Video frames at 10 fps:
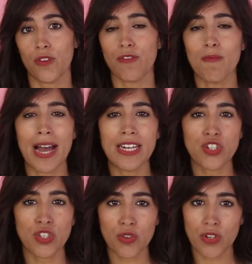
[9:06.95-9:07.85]
We've
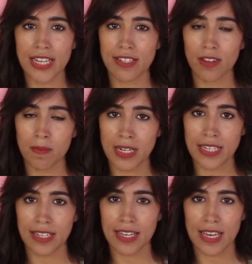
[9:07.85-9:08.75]
managed to create a
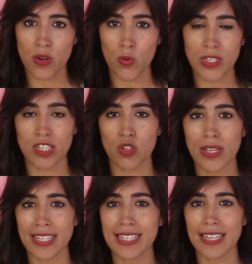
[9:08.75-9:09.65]
community in which
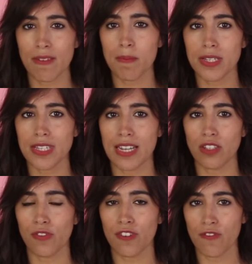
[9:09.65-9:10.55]

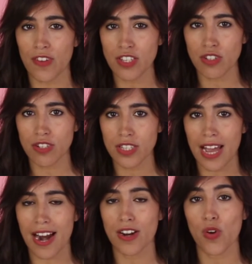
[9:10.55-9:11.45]
27% of investors
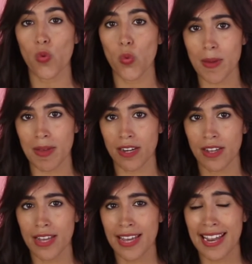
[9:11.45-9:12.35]
are women,
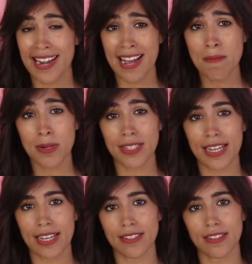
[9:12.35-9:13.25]
a number
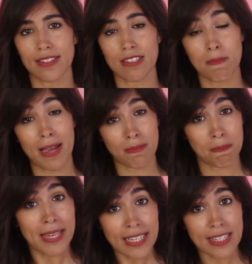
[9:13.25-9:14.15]
that, despite
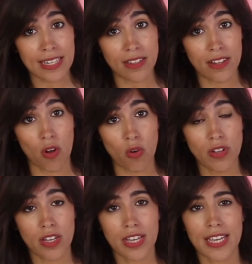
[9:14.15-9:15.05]
being still low,
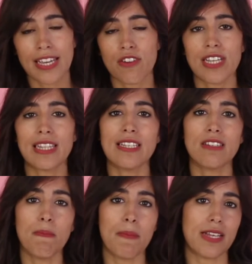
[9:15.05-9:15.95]
greatly
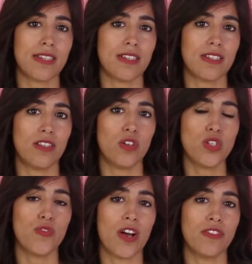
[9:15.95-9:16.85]
surpasses
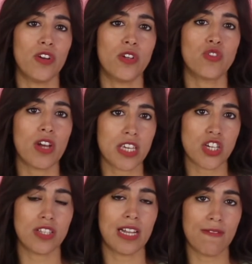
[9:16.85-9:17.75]
those found on
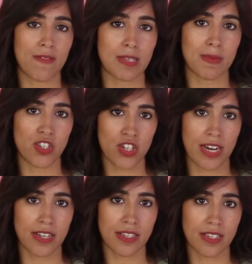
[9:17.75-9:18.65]
traditional investment
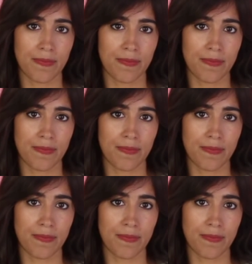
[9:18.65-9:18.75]
channels.